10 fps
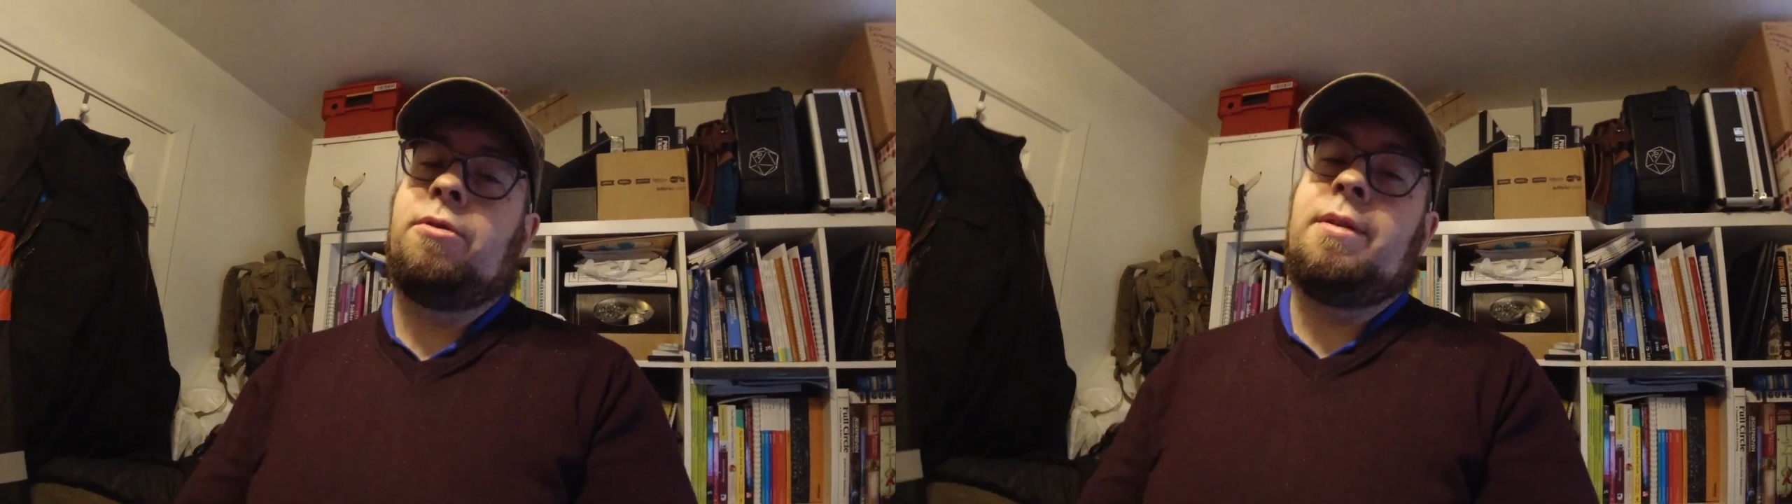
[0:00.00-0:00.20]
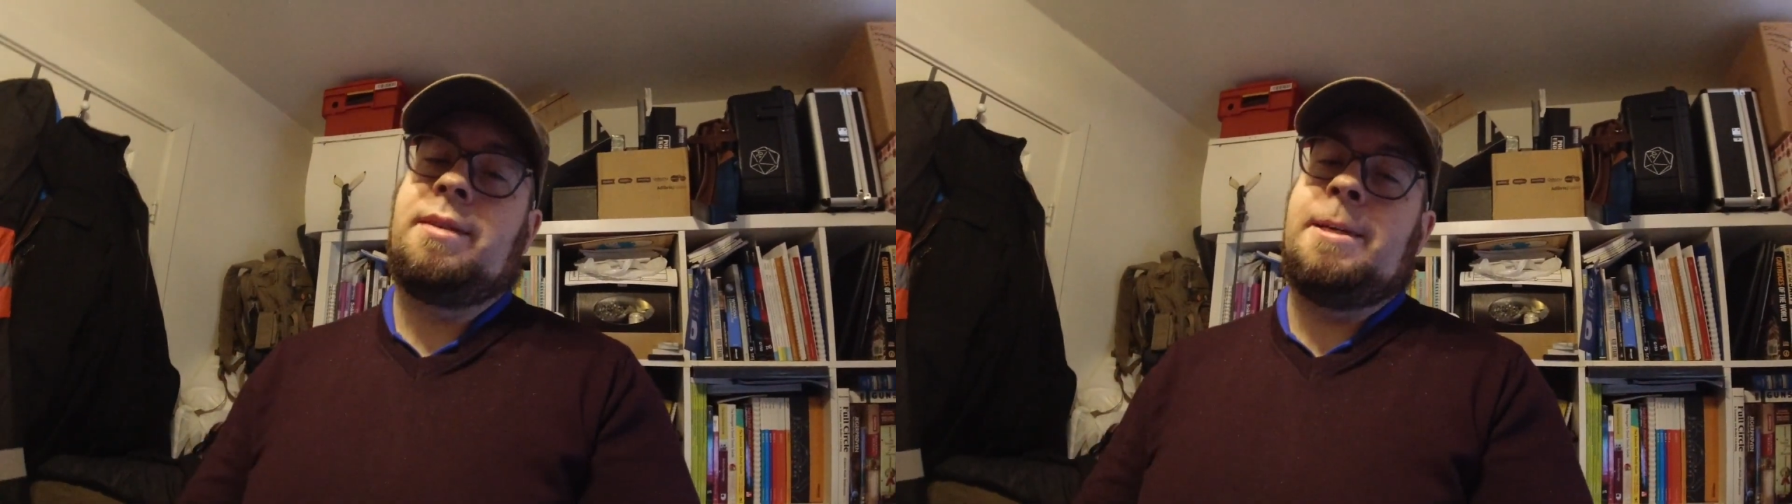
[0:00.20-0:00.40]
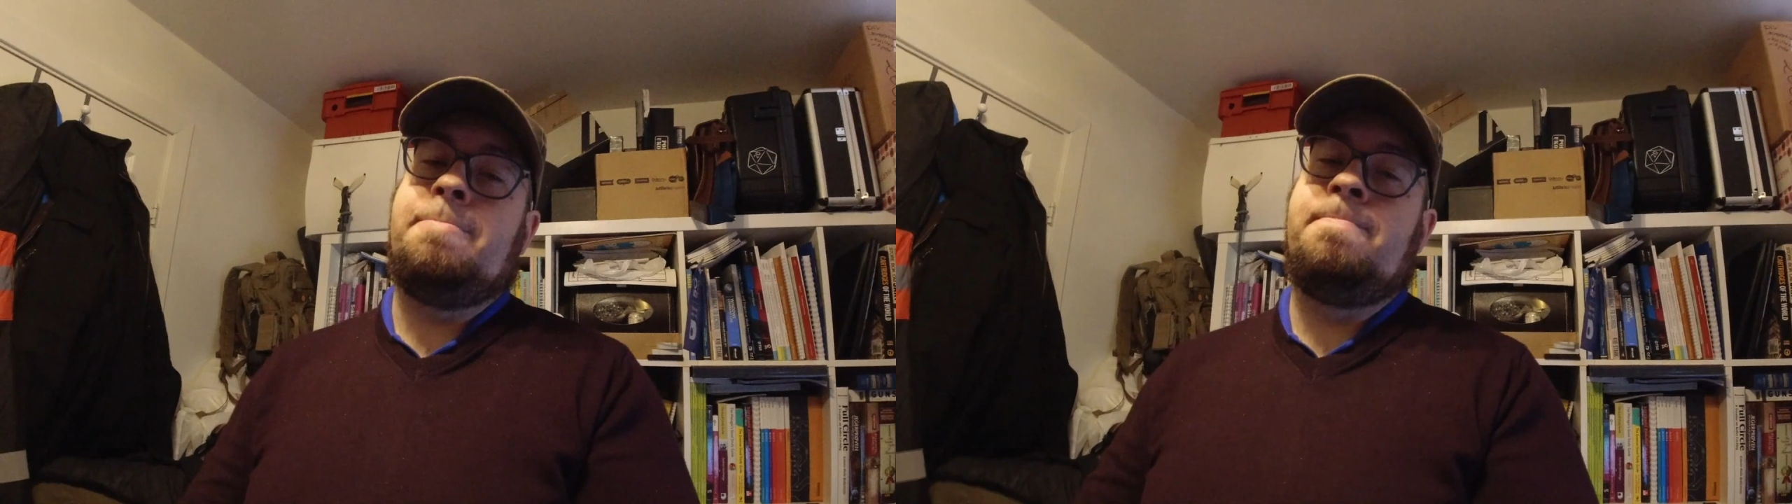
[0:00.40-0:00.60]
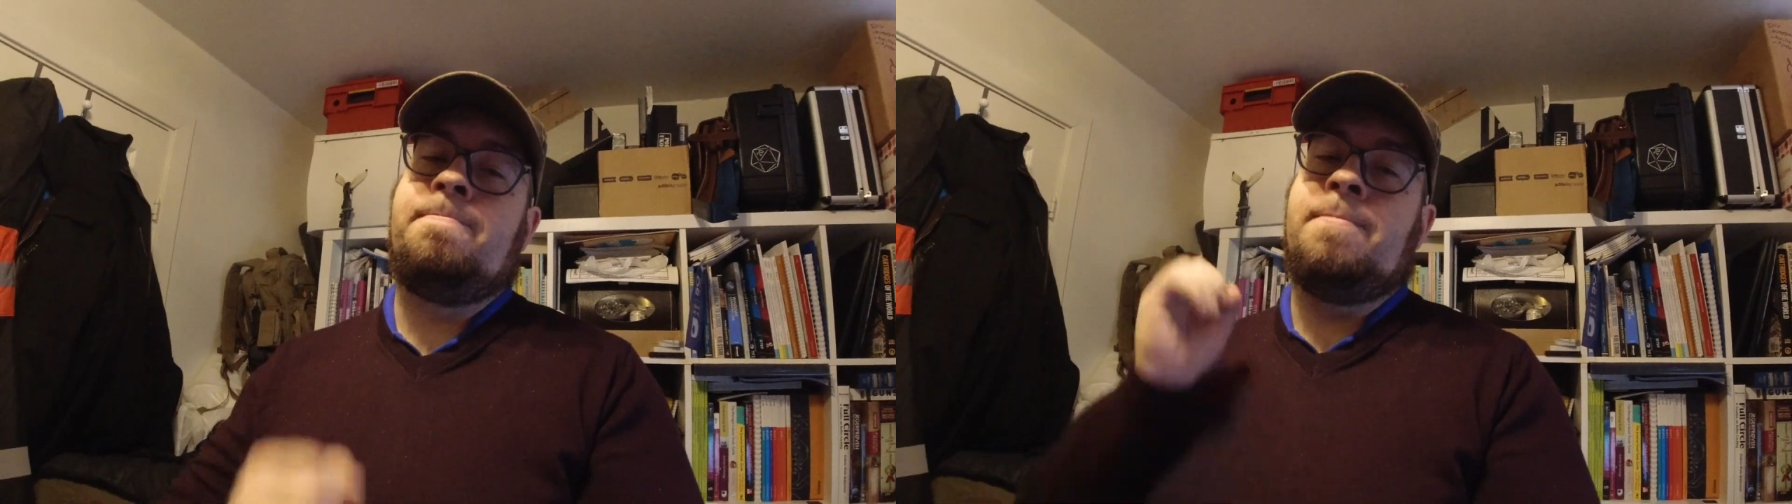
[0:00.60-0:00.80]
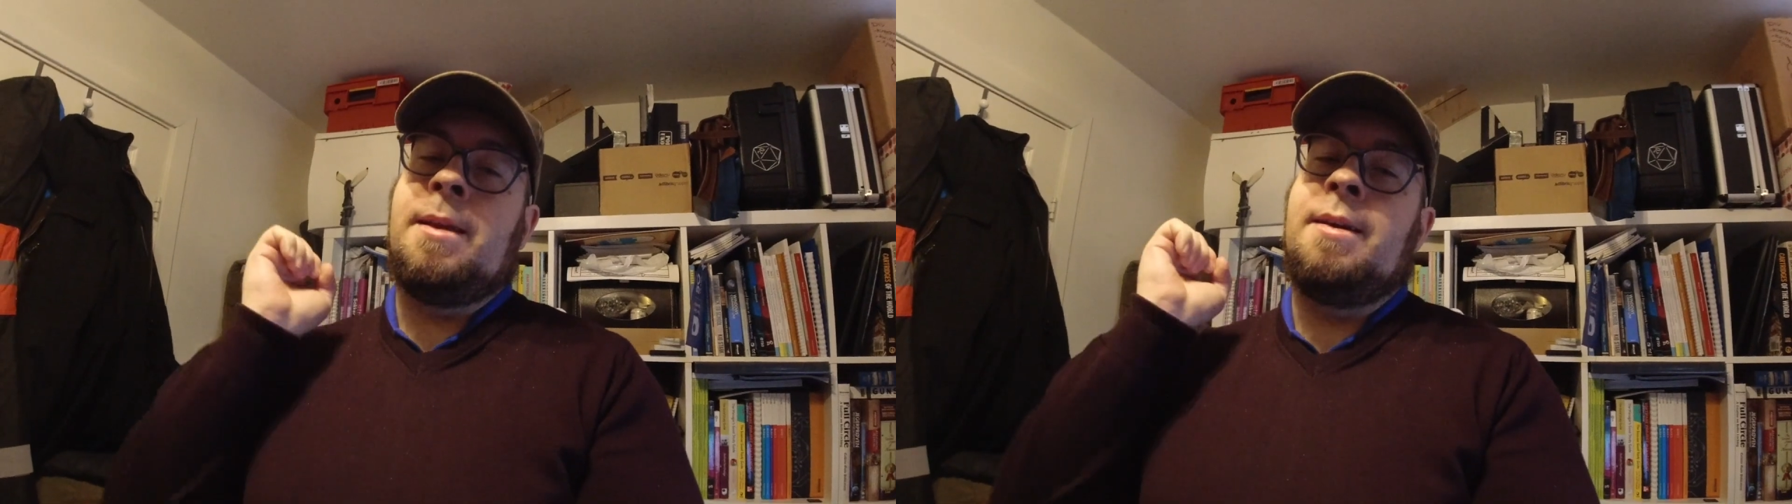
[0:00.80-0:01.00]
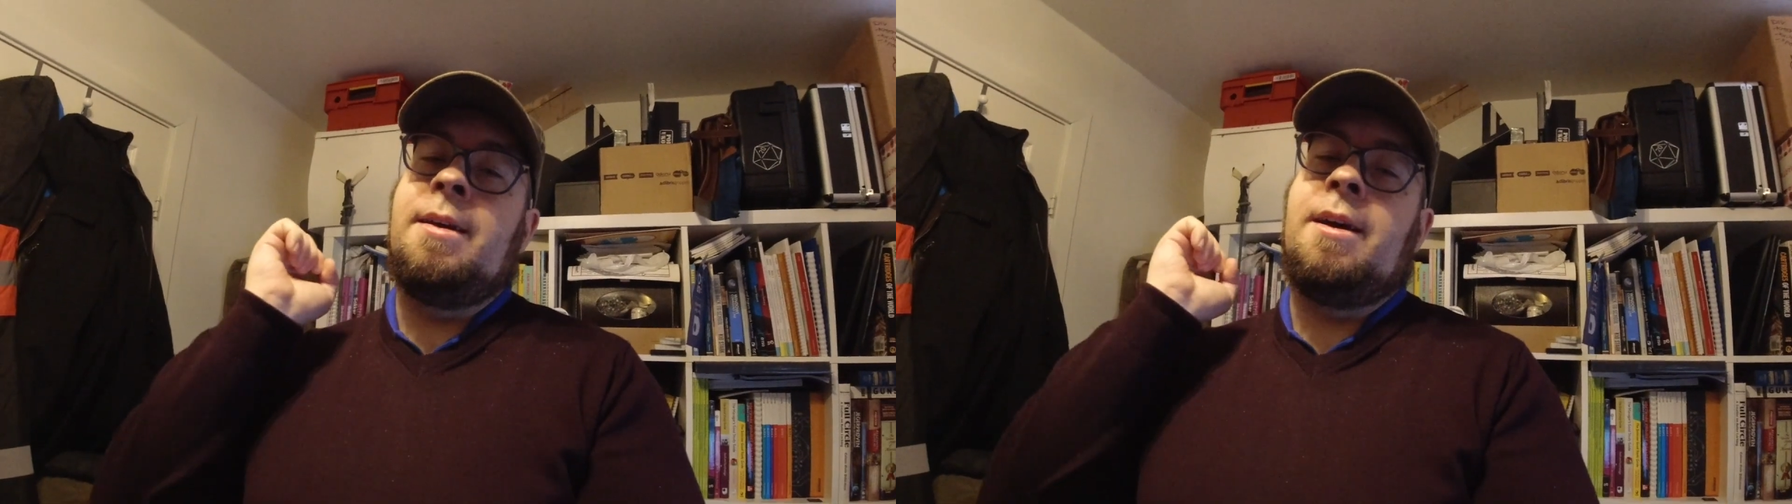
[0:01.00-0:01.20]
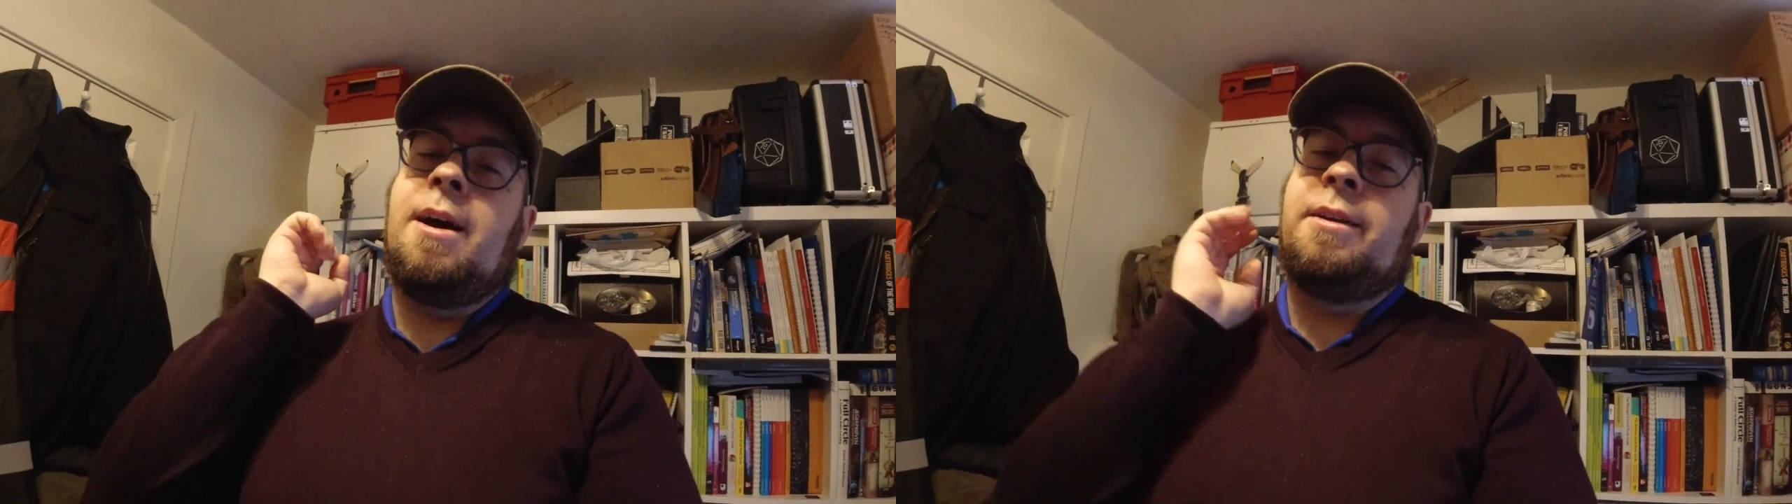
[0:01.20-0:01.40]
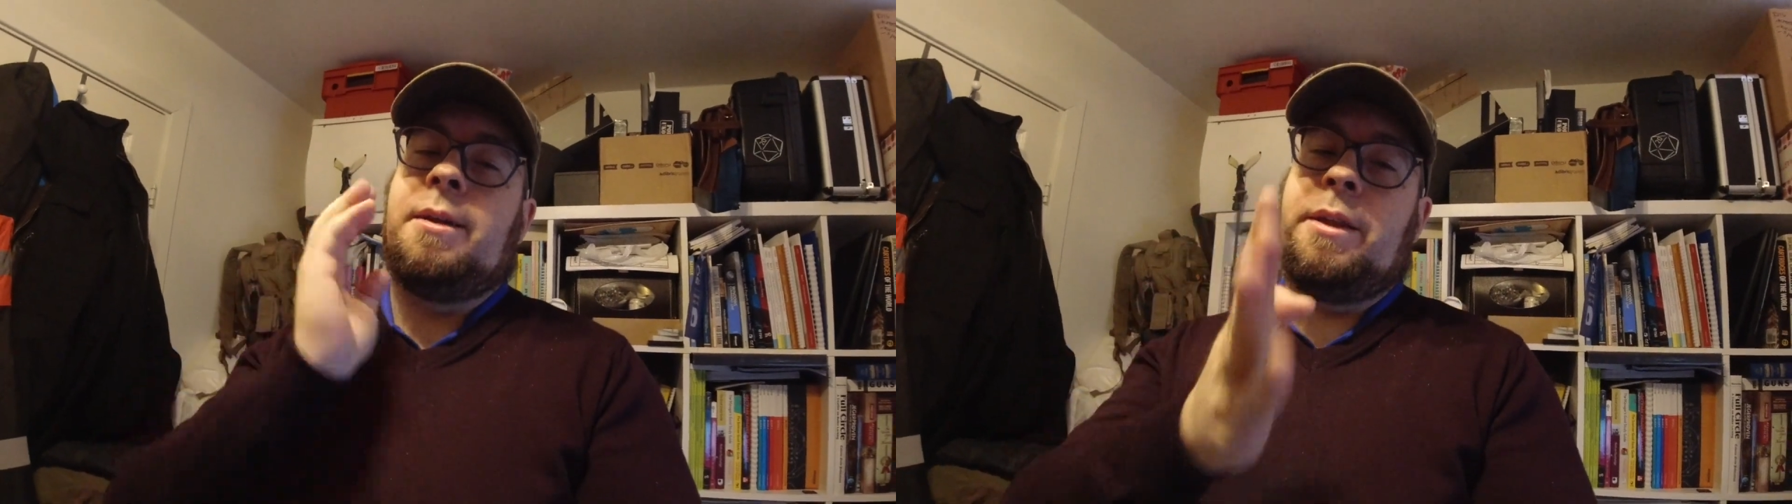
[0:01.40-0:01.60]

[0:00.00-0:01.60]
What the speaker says: crazy. Until